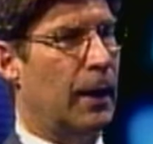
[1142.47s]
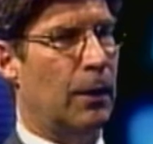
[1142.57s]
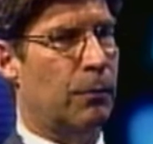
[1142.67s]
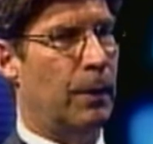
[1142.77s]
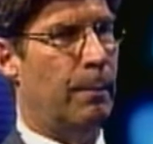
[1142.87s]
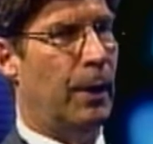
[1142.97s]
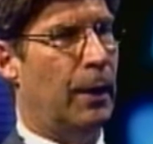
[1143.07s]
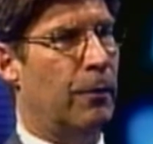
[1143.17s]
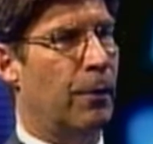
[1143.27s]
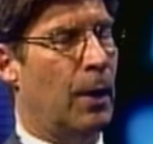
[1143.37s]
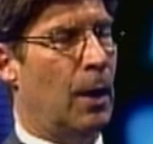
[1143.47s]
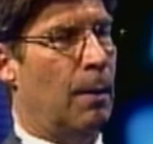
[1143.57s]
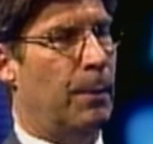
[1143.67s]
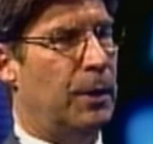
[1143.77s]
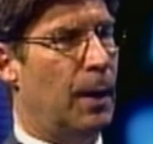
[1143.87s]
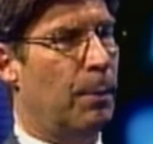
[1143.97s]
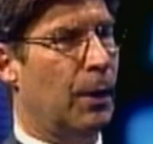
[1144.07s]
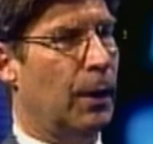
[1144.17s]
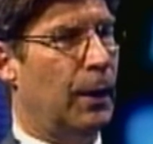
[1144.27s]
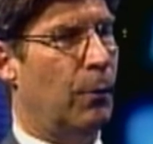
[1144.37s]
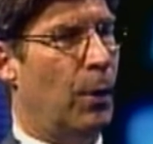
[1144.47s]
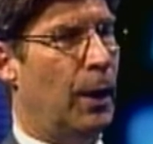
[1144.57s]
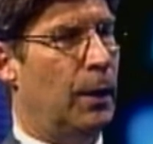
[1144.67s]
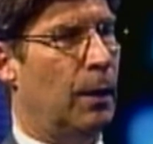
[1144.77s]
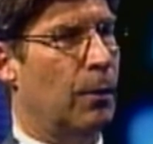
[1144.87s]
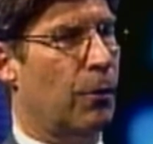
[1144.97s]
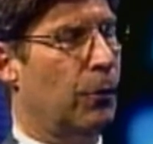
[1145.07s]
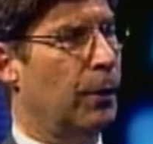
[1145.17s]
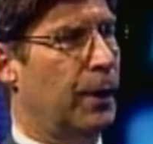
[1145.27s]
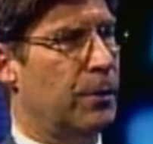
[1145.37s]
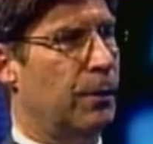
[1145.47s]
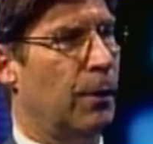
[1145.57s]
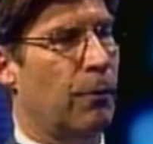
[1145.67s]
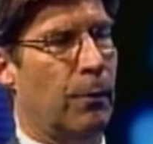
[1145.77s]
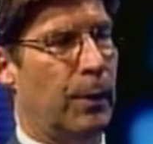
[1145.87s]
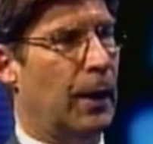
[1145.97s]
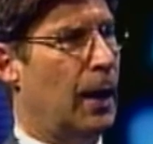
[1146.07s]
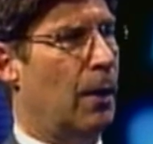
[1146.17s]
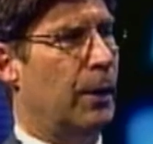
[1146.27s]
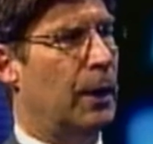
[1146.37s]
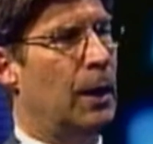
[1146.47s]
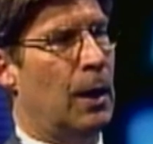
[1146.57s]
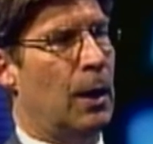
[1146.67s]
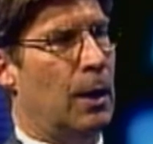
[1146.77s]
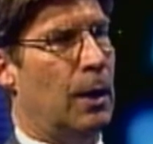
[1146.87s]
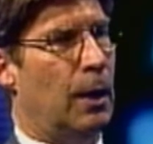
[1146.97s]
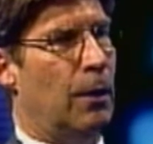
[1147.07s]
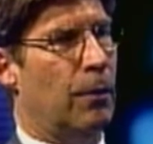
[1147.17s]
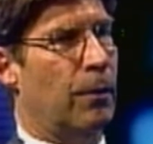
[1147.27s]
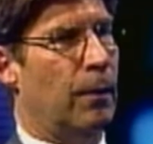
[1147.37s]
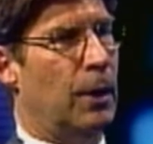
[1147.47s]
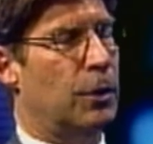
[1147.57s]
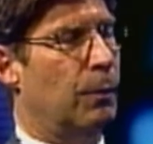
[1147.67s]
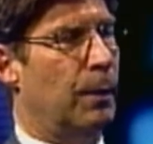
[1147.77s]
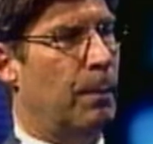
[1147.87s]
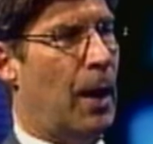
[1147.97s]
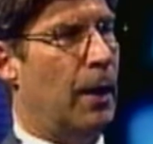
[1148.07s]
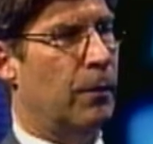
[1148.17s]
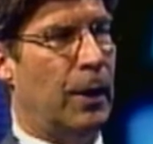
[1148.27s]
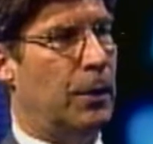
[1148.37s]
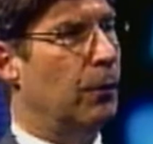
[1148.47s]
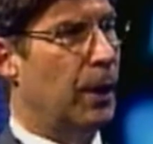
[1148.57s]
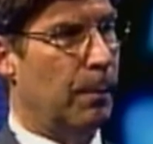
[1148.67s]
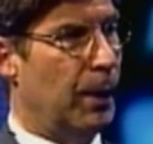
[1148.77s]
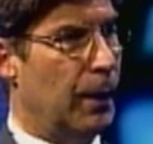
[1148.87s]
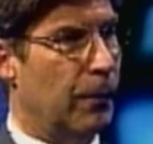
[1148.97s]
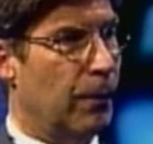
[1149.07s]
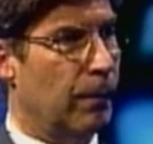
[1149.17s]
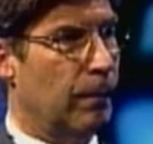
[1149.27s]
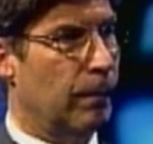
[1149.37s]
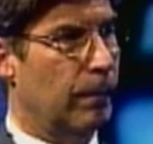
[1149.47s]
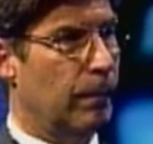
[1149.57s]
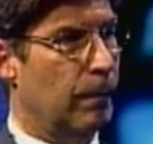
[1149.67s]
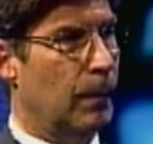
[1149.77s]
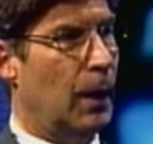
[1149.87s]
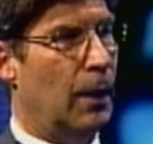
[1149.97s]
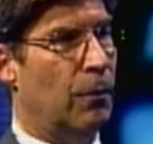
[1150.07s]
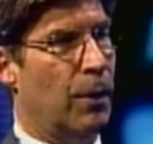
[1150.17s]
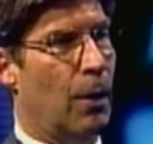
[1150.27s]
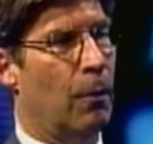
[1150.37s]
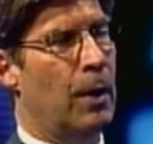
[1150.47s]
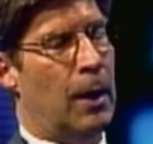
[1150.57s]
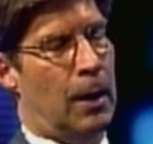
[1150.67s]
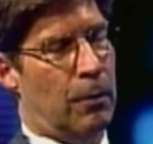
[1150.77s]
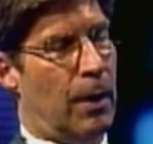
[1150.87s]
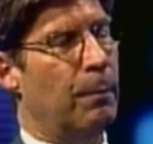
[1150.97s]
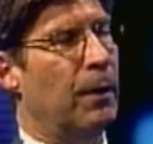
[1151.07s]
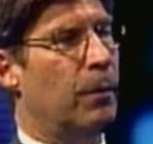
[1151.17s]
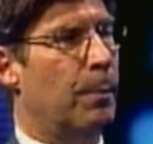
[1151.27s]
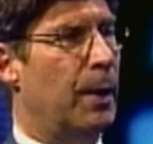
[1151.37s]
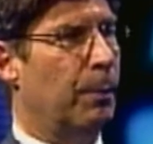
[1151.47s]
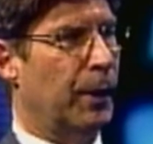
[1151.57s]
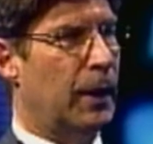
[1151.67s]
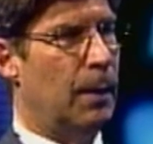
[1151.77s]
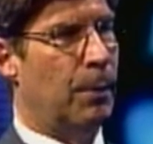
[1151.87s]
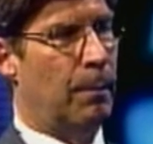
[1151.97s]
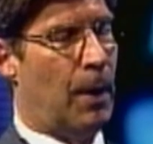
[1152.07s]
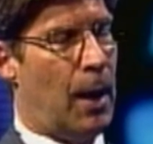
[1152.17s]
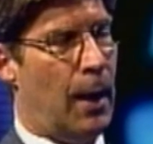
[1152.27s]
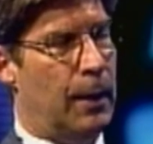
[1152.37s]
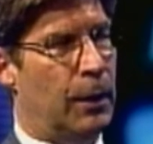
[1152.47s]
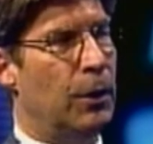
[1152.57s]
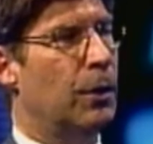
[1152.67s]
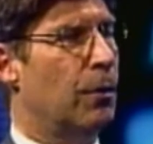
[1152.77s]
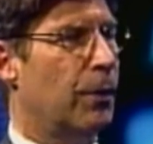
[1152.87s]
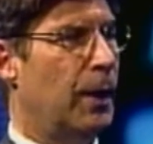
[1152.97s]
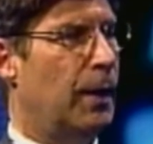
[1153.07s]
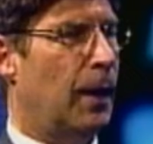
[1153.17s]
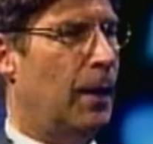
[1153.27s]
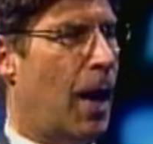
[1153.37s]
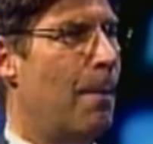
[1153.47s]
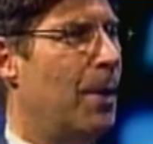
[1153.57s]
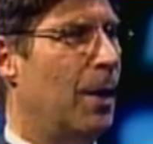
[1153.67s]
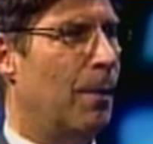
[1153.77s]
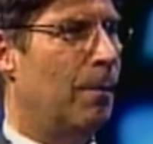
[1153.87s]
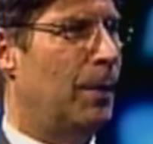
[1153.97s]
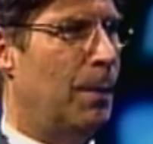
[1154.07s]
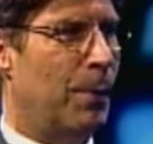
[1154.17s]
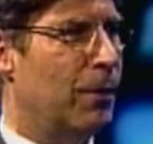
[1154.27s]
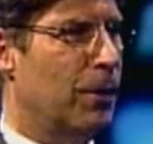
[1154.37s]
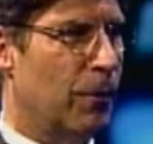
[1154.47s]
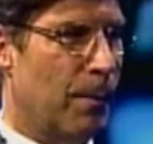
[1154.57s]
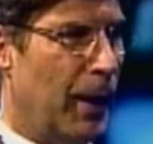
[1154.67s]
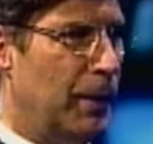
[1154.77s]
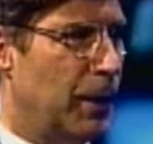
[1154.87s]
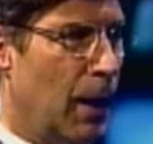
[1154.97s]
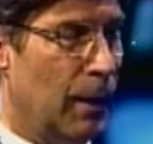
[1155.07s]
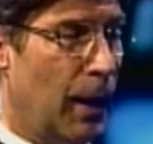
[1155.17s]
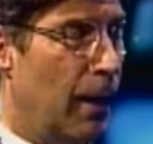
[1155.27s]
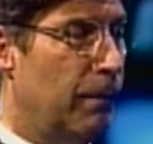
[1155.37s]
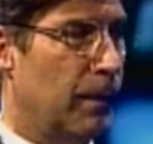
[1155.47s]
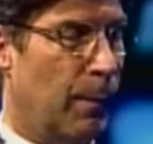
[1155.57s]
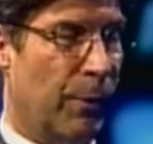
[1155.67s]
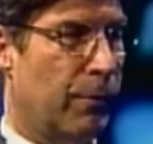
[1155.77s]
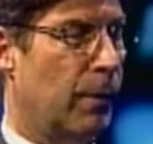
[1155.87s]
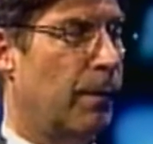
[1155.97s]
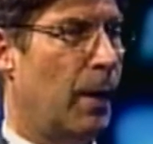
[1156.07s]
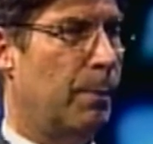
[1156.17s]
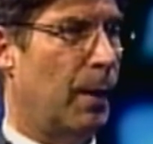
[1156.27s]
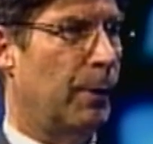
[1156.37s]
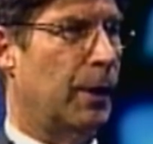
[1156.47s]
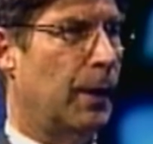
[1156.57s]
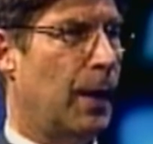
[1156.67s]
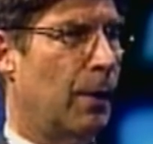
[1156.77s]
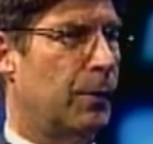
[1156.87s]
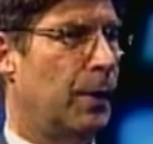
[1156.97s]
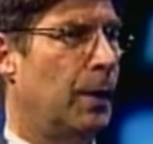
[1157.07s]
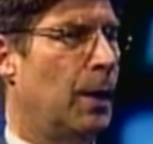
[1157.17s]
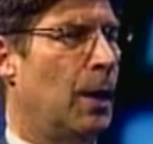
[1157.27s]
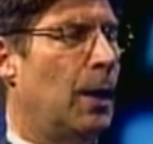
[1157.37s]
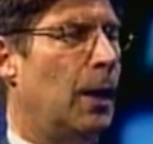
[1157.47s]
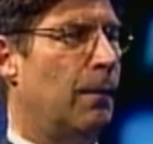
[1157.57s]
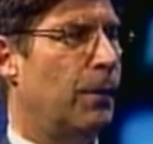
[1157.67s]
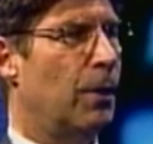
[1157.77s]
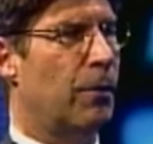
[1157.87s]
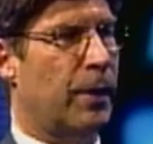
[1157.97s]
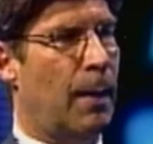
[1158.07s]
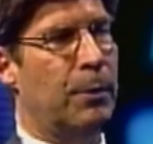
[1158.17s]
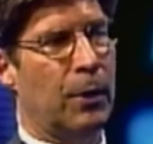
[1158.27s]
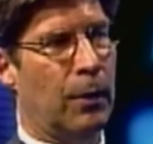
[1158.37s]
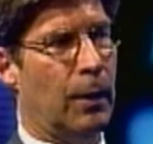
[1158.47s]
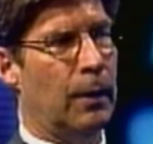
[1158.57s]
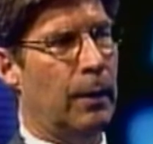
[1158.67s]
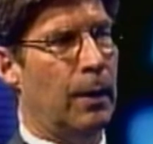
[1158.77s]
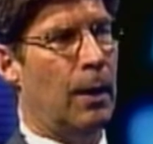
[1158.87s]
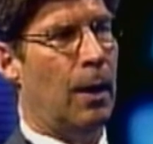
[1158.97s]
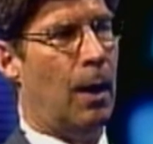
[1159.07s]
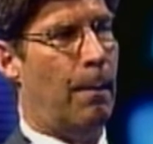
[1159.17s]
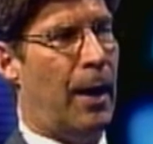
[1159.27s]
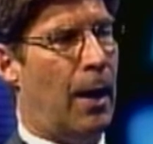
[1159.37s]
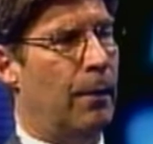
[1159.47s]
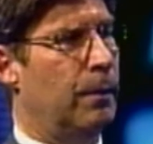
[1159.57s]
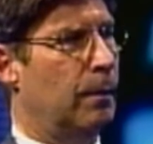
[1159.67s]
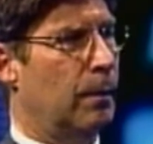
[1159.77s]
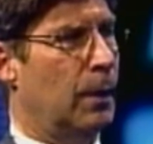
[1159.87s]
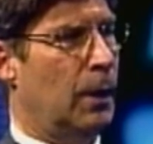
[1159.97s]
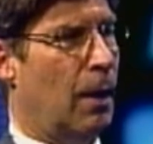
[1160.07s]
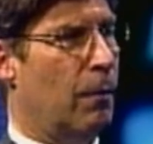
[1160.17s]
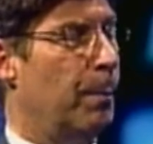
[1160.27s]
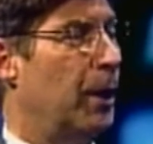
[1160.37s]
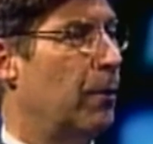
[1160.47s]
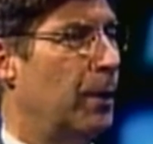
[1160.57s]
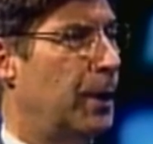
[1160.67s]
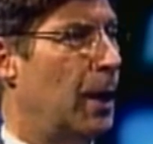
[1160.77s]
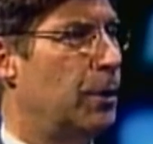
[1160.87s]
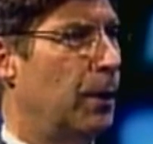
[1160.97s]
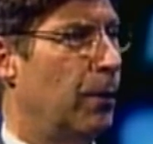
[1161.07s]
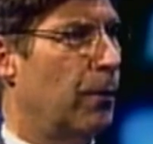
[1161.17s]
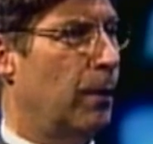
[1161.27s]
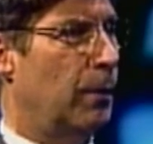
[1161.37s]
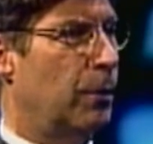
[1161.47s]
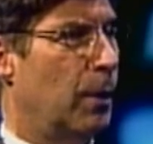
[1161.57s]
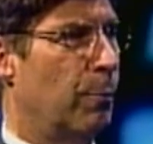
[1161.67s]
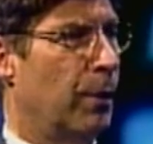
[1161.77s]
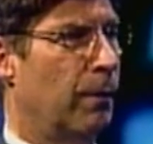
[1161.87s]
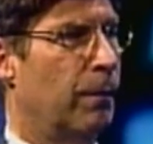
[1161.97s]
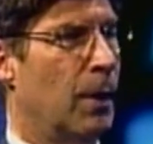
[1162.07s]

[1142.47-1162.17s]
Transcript: get three bids. But typically, when school districts or when the county is issuing bonds, they don't get bids. And so something for people to keep in mind, and you can see that I've been in business my entire life. I'm a certified public accountant, and I'm very skeptical about government's intentions in terms of